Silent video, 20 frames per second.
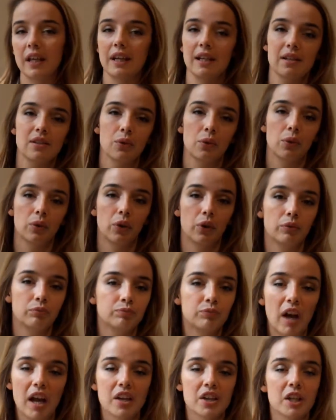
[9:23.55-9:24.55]
that it's all a
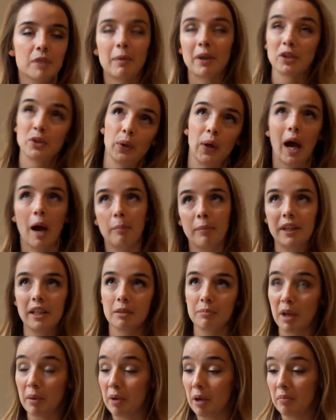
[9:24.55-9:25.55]
brand that makes you happy
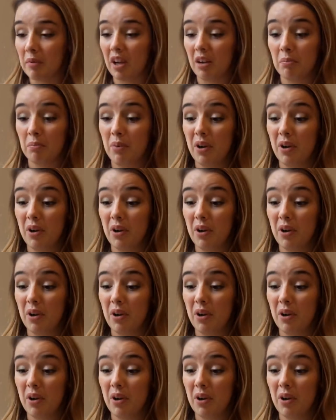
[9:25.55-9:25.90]
and blah blah blah.